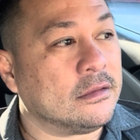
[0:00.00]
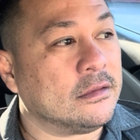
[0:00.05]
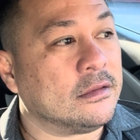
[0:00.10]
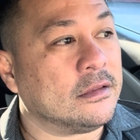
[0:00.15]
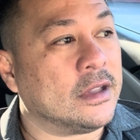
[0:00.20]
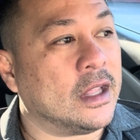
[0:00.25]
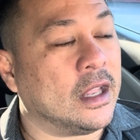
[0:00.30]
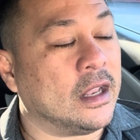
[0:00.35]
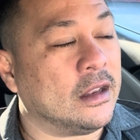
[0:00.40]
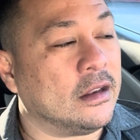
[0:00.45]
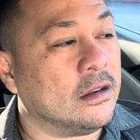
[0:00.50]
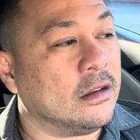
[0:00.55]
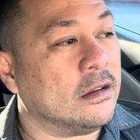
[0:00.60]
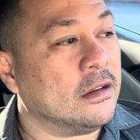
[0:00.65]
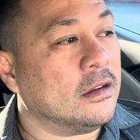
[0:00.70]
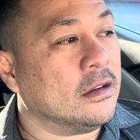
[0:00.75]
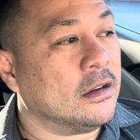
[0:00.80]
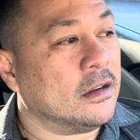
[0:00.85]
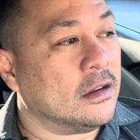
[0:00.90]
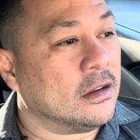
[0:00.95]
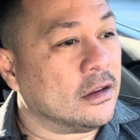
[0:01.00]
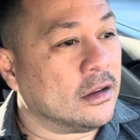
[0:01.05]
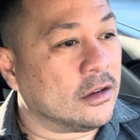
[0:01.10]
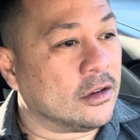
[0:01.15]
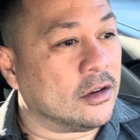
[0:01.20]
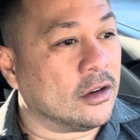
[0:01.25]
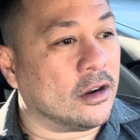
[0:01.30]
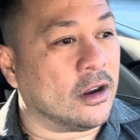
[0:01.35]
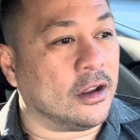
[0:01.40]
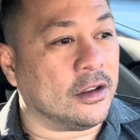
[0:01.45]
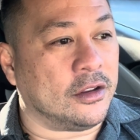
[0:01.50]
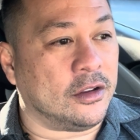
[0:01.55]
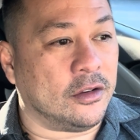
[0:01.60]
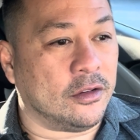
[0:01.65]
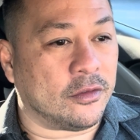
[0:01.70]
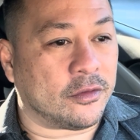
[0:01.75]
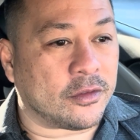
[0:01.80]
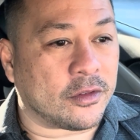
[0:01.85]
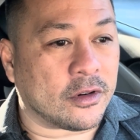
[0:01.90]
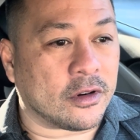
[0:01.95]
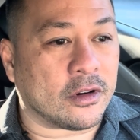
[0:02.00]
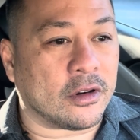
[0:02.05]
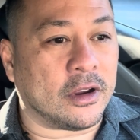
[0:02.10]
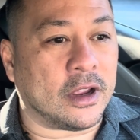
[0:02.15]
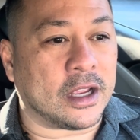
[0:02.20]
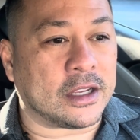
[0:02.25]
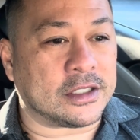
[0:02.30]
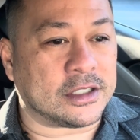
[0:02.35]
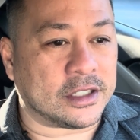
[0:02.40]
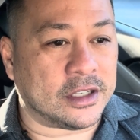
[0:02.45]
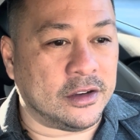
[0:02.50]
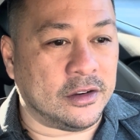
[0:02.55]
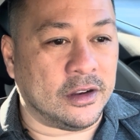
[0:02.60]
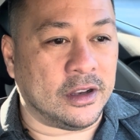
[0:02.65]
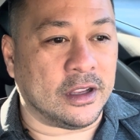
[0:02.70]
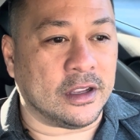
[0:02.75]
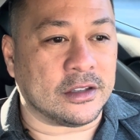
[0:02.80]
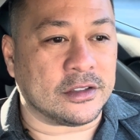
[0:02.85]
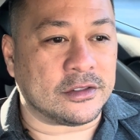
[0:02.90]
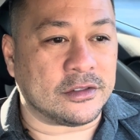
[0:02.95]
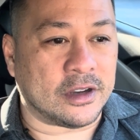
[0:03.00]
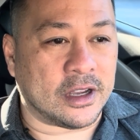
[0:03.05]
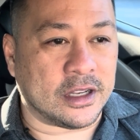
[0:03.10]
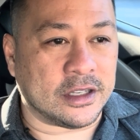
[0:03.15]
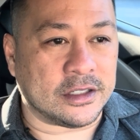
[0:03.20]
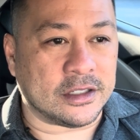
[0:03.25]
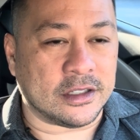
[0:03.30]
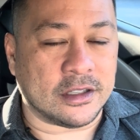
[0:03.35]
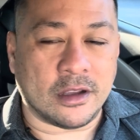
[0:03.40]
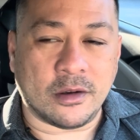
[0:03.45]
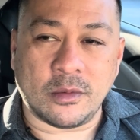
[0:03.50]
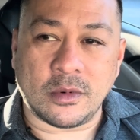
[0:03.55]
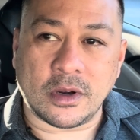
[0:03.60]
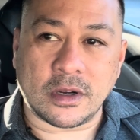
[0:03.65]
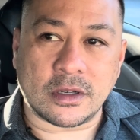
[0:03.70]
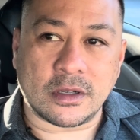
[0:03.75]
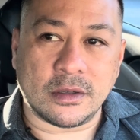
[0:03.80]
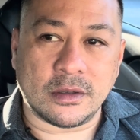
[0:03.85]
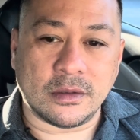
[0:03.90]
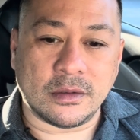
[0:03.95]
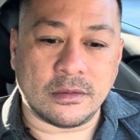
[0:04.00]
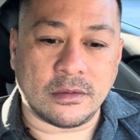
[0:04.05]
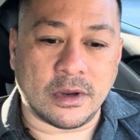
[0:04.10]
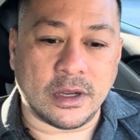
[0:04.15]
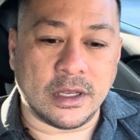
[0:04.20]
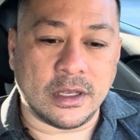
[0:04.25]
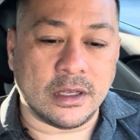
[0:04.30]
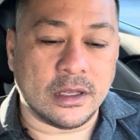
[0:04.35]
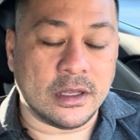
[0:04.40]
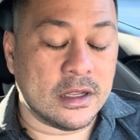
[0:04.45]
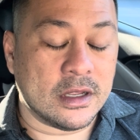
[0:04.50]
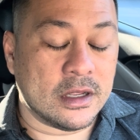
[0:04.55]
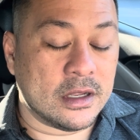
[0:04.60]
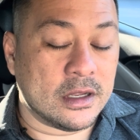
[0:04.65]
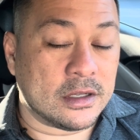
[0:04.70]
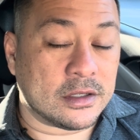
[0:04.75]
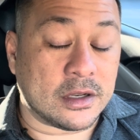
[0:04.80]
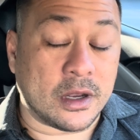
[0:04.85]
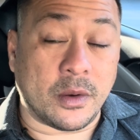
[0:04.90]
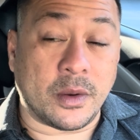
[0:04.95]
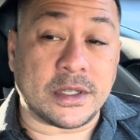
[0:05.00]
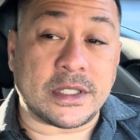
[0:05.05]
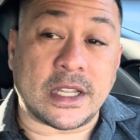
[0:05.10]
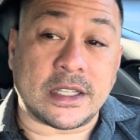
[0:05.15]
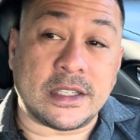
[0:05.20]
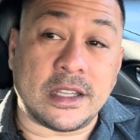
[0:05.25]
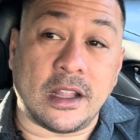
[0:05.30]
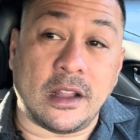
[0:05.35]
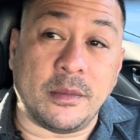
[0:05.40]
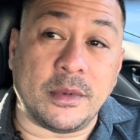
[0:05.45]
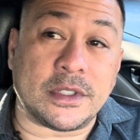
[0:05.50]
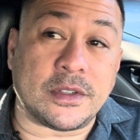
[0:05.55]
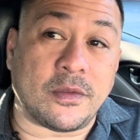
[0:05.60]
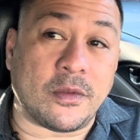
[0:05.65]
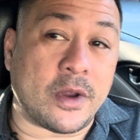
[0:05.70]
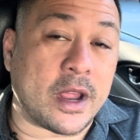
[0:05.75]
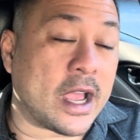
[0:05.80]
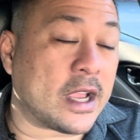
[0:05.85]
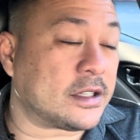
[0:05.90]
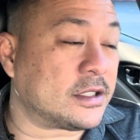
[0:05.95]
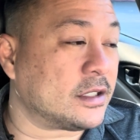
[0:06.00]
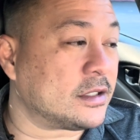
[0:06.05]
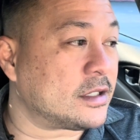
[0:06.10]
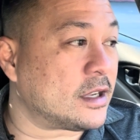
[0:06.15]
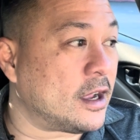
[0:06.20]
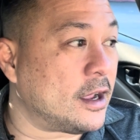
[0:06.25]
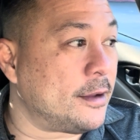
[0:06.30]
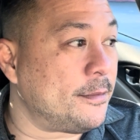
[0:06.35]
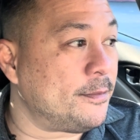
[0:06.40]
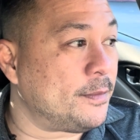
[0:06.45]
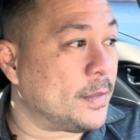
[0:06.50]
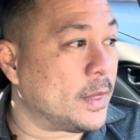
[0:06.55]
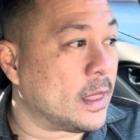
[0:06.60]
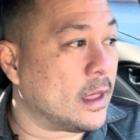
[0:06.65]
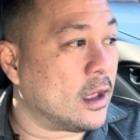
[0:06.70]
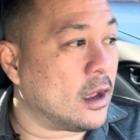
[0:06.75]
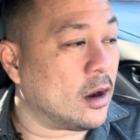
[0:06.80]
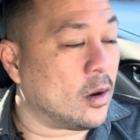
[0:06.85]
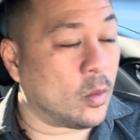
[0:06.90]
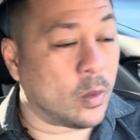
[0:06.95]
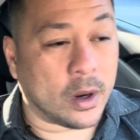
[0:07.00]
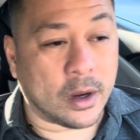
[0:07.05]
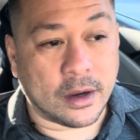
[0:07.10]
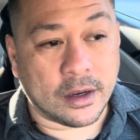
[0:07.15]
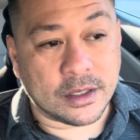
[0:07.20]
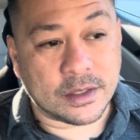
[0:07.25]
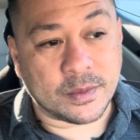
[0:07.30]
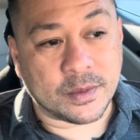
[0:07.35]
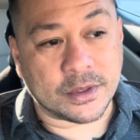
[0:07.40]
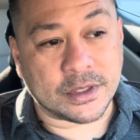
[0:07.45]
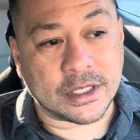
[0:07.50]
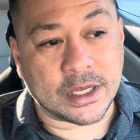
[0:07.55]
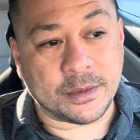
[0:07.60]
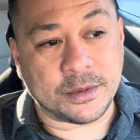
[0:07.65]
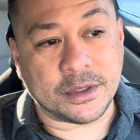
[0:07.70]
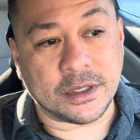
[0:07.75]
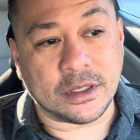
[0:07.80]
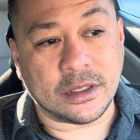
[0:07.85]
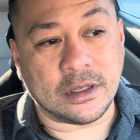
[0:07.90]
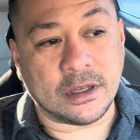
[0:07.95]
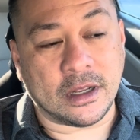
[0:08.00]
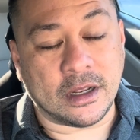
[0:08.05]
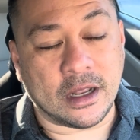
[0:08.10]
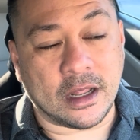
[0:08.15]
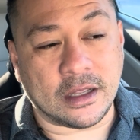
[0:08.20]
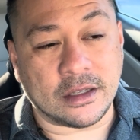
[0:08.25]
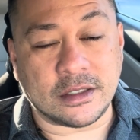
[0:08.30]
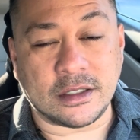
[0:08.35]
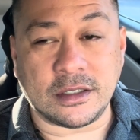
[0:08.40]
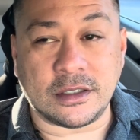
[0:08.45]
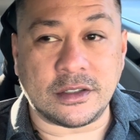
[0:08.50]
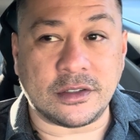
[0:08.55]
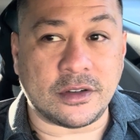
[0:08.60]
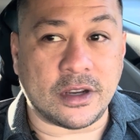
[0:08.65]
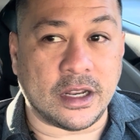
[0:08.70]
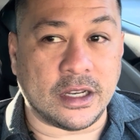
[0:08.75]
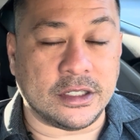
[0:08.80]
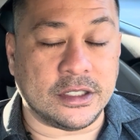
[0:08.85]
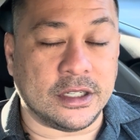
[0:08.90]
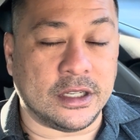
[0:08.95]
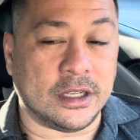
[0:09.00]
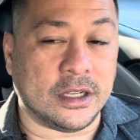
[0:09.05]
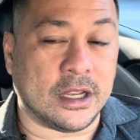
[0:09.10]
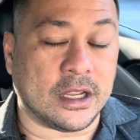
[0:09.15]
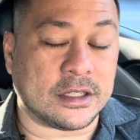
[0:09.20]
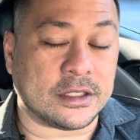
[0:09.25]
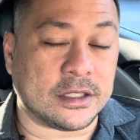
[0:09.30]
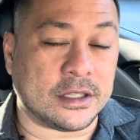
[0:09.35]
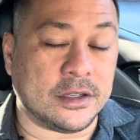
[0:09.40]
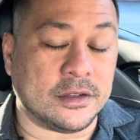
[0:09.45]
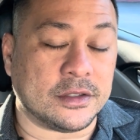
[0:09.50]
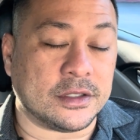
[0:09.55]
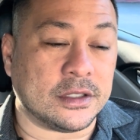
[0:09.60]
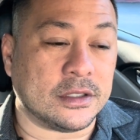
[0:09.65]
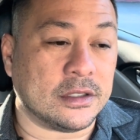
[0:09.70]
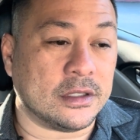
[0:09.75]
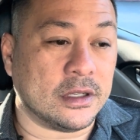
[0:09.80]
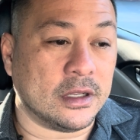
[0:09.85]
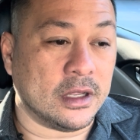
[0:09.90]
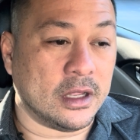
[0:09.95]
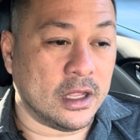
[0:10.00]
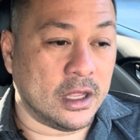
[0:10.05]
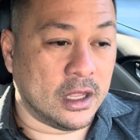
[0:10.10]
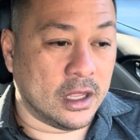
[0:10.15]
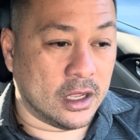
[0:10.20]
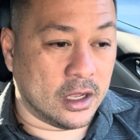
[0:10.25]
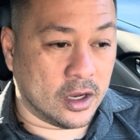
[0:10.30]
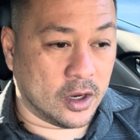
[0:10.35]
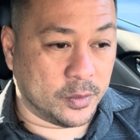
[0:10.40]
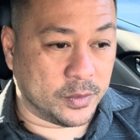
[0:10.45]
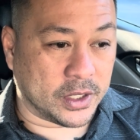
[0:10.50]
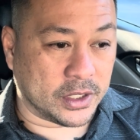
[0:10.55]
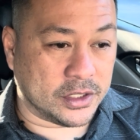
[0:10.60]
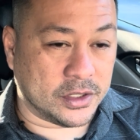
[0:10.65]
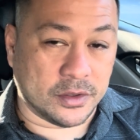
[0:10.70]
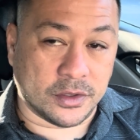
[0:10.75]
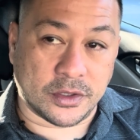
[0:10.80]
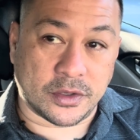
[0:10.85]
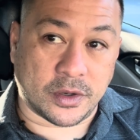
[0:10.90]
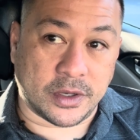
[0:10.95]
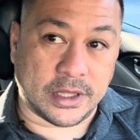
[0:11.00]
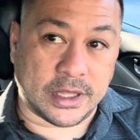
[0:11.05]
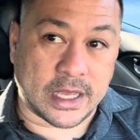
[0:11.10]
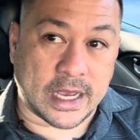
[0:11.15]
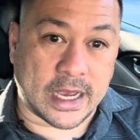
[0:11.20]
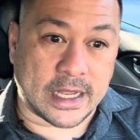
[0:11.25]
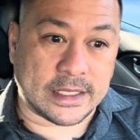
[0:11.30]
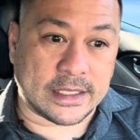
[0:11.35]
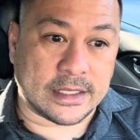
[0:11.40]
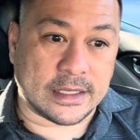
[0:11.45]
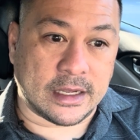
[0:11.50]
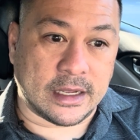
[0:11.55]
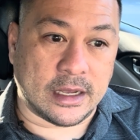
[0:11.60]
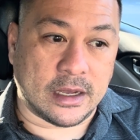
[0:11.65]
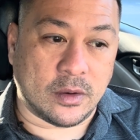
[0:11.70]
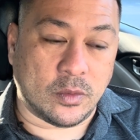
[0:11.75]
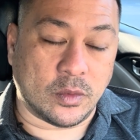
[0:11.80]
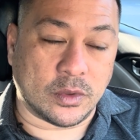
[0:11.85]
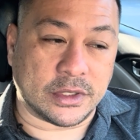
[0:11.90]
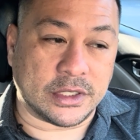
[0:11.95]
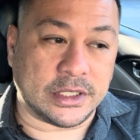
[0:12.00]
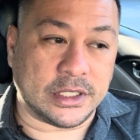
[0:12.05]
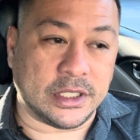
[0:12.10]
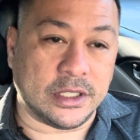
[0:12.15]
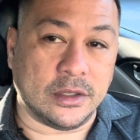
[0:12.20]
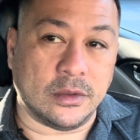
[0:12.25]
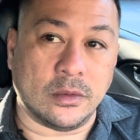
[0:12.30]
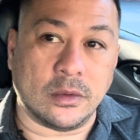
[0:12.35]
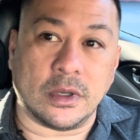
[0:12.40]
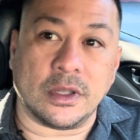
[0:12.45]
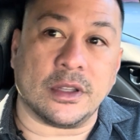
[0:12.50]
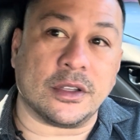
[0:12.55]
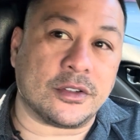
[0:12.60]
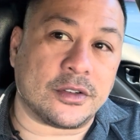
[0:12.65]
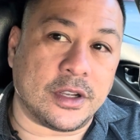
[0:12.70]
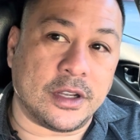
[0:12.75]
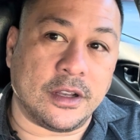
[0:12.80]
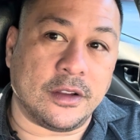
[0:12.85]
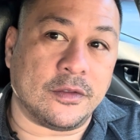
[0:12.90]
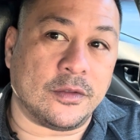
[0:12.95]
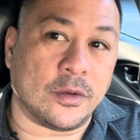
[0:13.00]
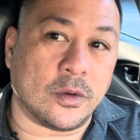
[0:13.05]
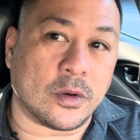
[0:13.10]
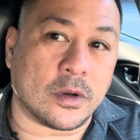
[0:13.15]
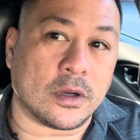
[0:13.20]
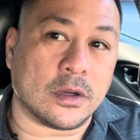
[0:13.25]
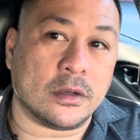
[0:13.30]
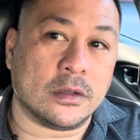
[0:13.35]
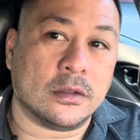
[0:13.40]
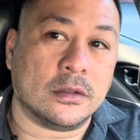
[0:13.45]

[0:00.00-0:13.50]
Then good on you for executing a strategy that worked, right? So anyways, that's the elements of reaction time: awareness, perception, analysis, strategy, and execution. Hope that you enjoyed that. We'll see you on the training floor.